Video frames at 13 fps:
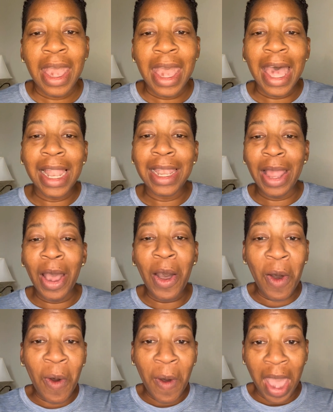
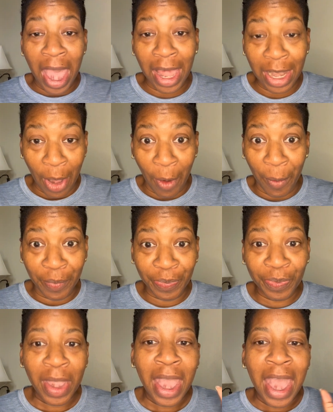Hello, hello.
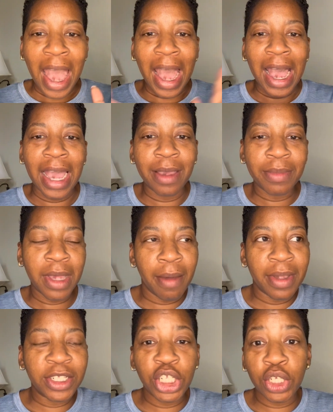I am
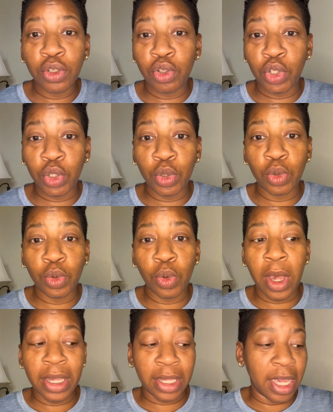coming to you to
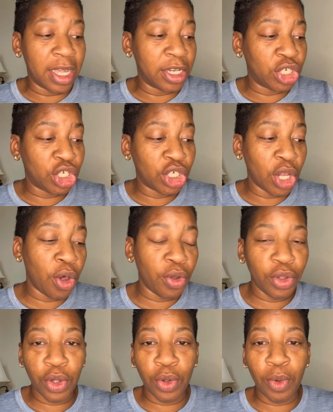again show
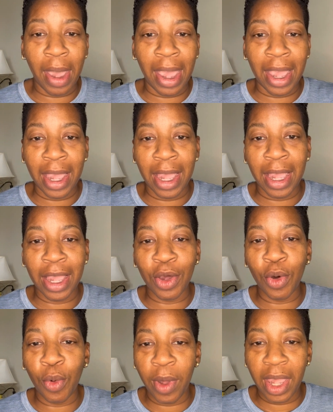you a
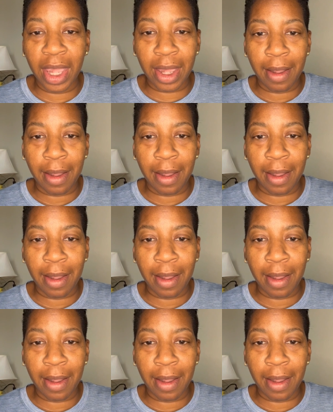quick